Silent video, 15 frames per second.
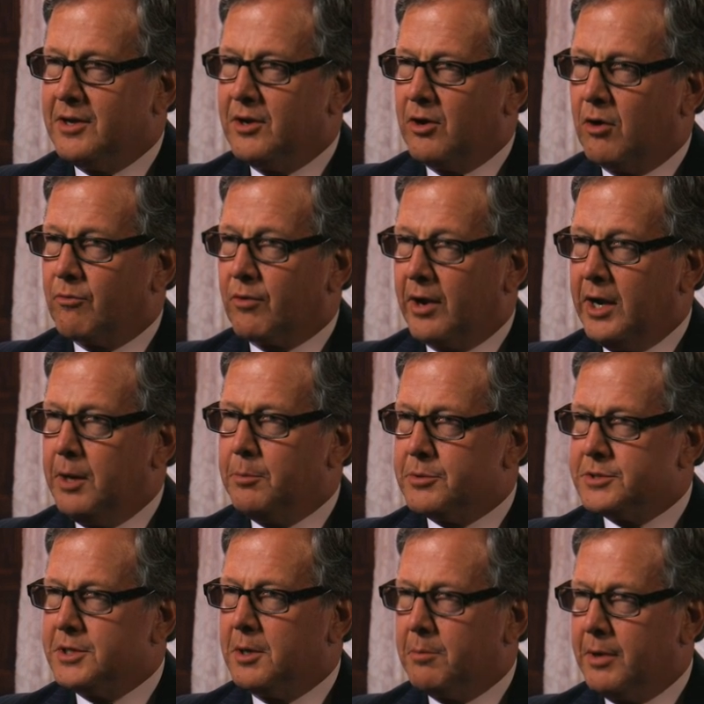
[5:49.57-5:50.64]
over
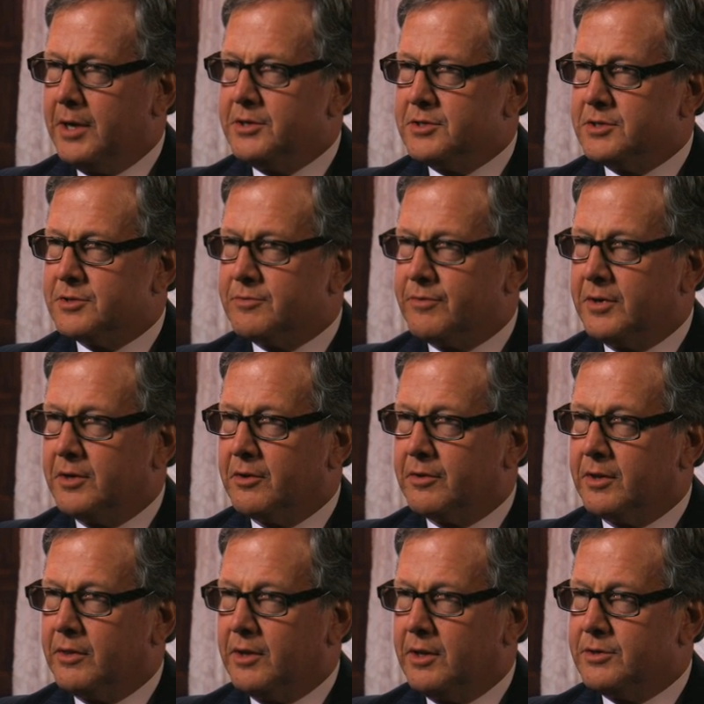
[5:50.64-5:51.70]
80% of patients feel
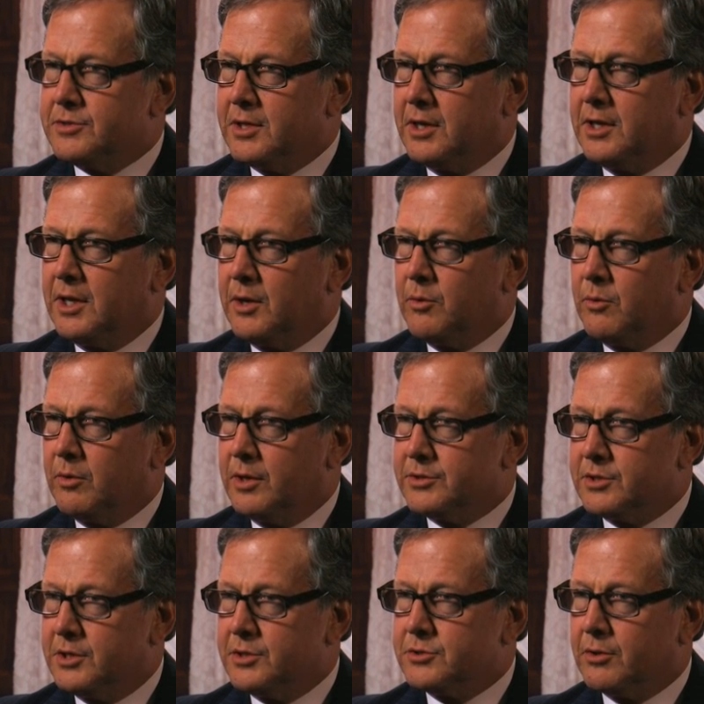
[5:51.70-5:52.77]
that the stenting as
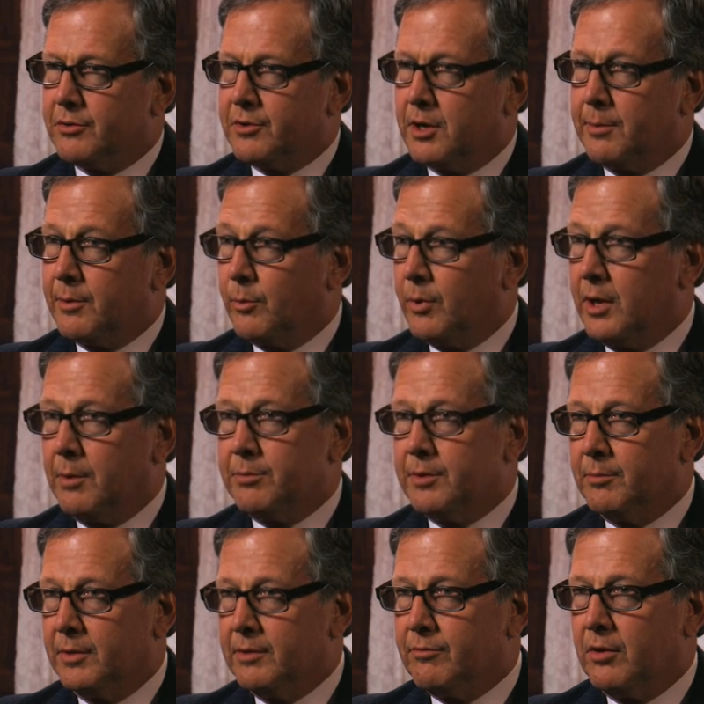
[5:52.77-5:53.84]
initial therapy will help them
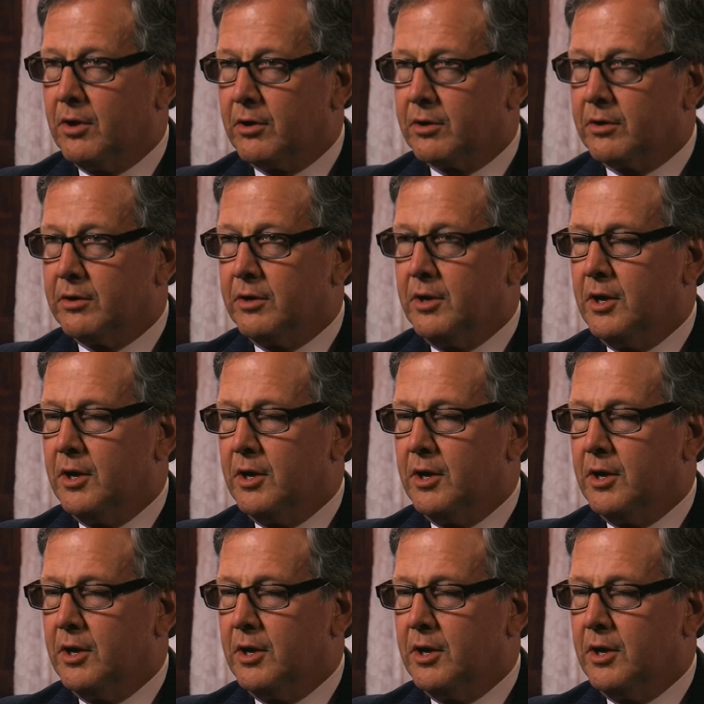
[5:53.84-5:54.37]
live longer,